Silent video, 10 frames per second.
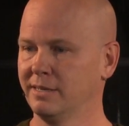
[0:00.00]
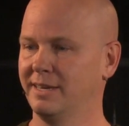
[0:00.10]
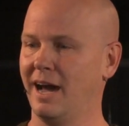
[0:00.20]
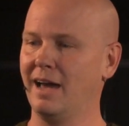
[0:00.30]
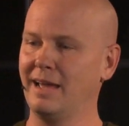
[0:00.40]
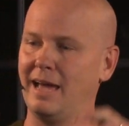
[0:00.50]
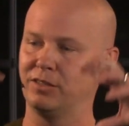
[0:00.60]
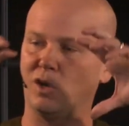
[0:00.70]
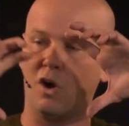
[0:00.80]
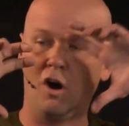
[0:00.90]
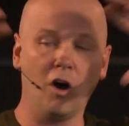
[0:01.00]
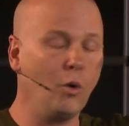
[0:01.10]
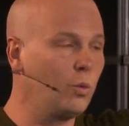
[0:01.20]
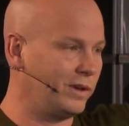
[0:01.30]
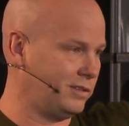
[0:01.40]
God has
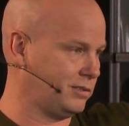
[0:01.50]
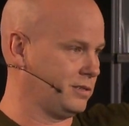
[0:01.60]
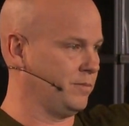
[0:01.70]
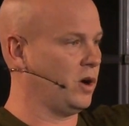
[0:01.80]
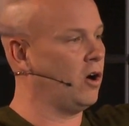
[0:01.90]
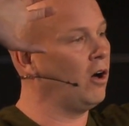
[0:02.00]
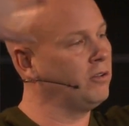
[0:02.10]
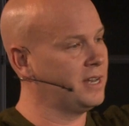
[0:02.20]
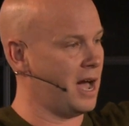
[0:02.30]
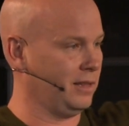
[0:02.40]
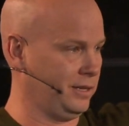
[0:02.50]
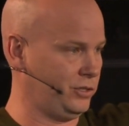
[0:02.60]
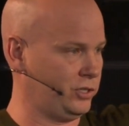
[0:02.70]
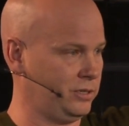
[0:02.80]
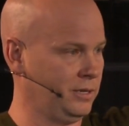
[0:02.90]
all wisdom, all
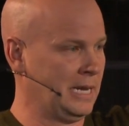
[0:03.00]
knowledge.